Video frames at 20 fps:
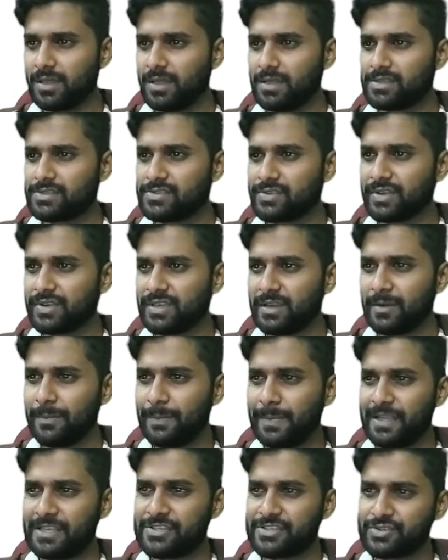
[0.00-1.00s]
So here
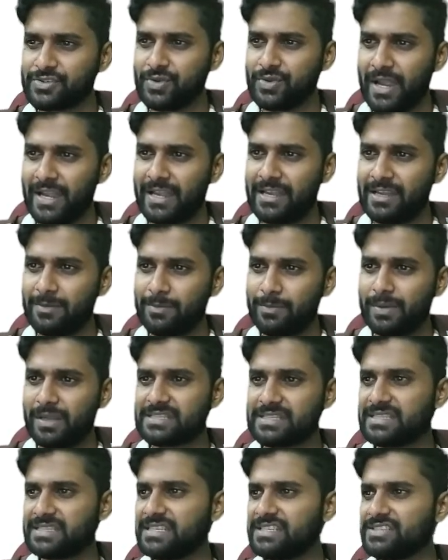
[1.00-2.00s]
plus 2 and
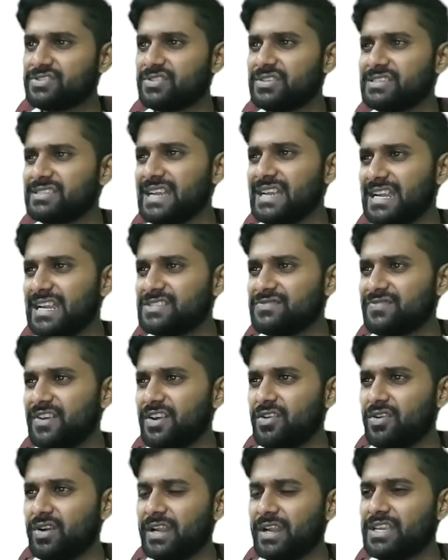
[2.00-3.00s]
plus 3. So it satisfies
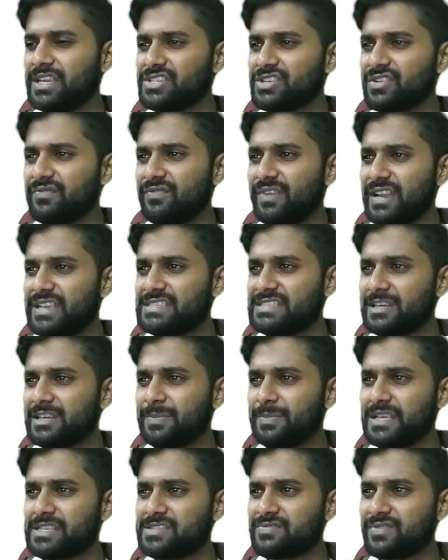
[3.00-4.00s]
our condition. YZ
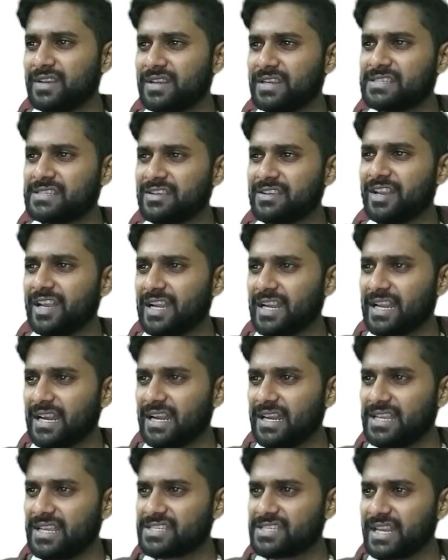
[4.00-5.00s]
plus 1. It's a valid
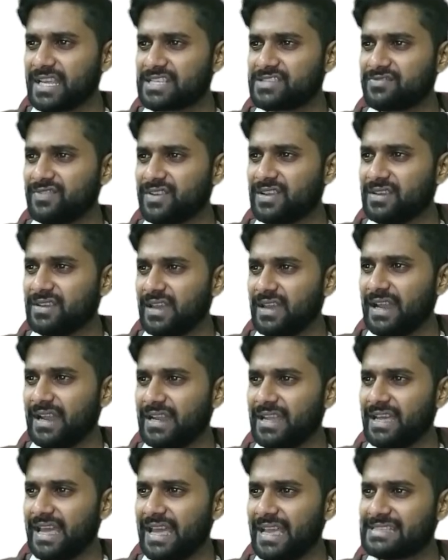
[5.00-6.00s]
condition XY
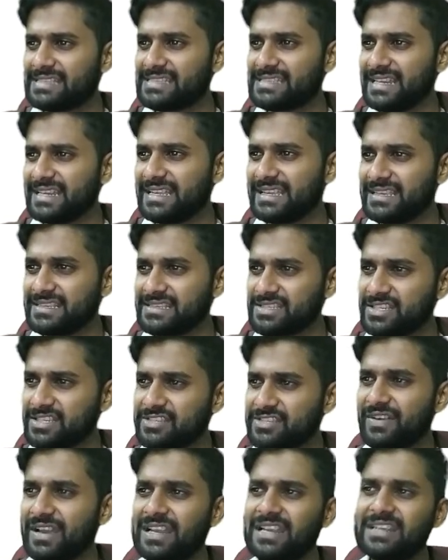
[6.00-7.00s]
and XZ. So it
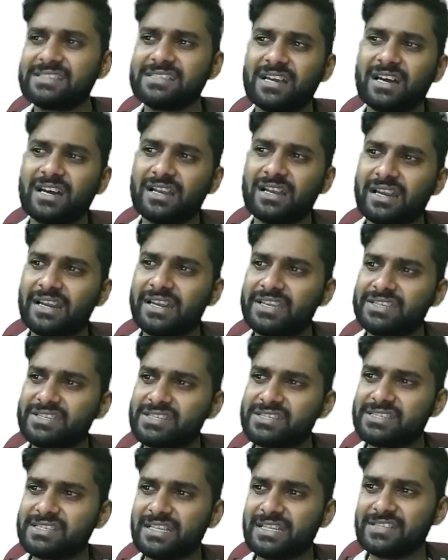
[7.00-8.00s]
violates all
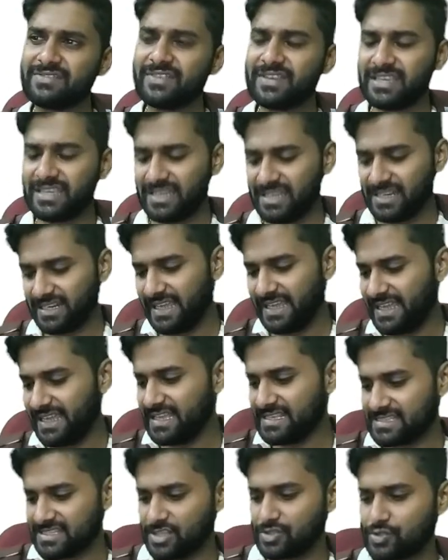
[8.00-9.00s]
conditions. That's why here A
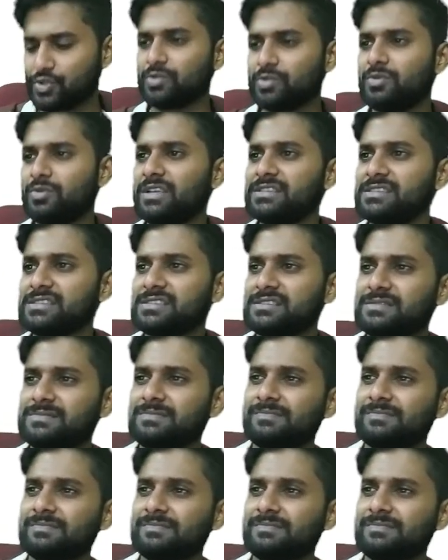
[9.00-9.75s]
is the suitable answer.